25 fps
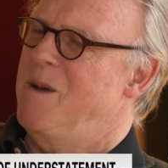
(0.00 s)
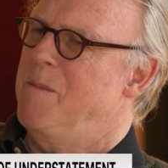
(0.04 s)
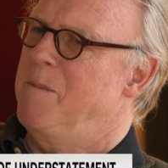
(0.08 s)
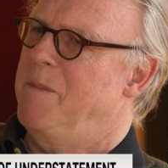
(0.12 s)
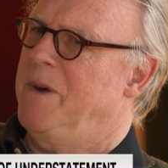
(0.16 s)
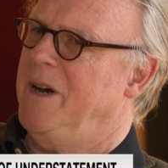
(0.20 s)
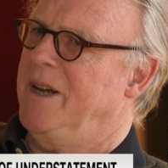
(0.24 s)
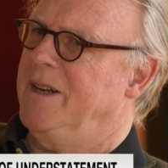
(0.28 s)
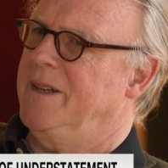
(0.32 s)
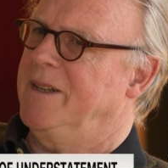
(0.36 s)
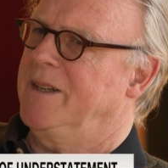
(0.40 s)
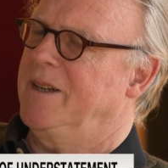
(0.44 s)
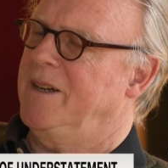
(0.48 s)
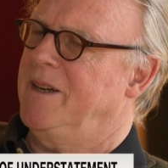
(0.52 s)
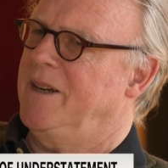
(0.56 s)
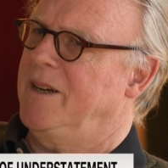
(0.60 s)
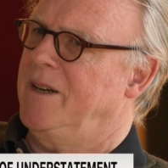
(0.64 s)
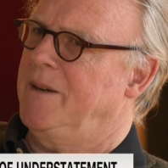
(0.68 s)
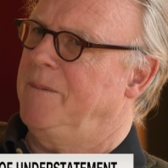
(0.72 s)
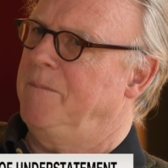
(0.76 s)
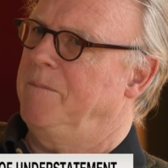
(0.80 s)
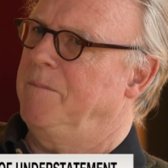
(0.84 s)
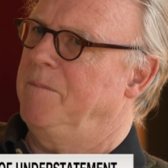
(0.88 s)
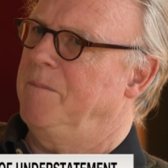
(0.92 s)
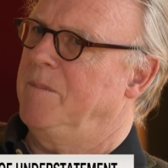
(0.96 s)
But
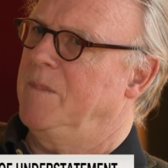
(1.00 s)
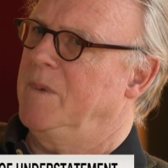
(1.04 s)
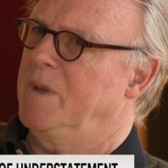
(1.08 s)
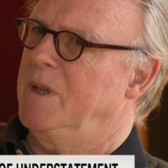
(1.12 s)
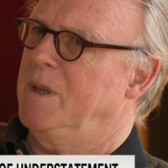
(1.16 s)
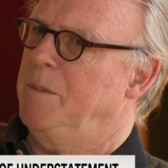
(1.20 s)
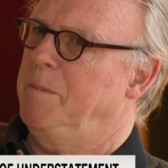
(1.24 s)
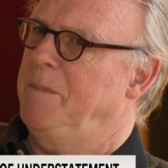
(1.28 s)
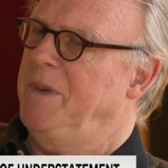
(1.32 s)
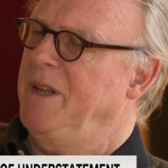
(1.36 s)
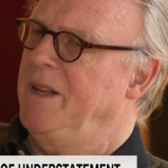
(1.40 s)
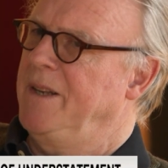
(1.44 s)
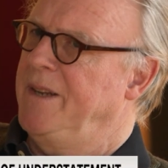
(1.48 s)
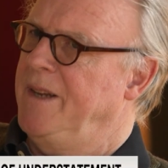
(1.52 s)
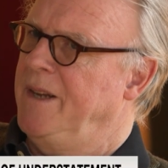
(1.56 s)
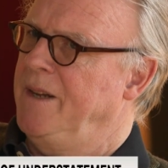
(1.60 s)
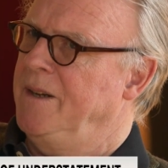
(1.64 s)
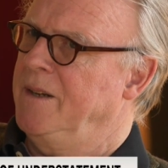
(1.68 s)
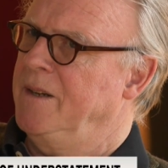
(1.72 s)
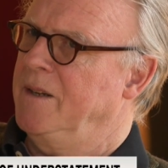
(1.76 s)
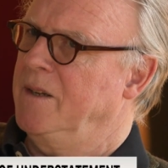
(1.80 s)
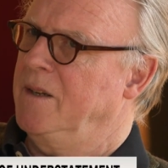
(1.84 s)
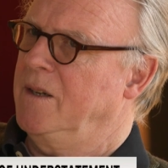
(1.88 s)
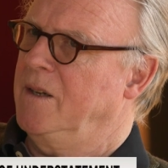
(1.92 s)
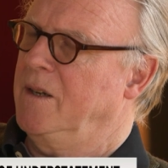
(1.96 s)
the
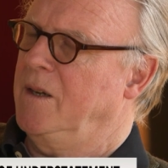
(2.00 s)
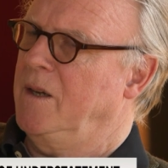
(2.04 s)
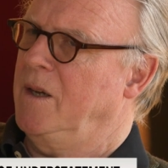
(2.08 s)
building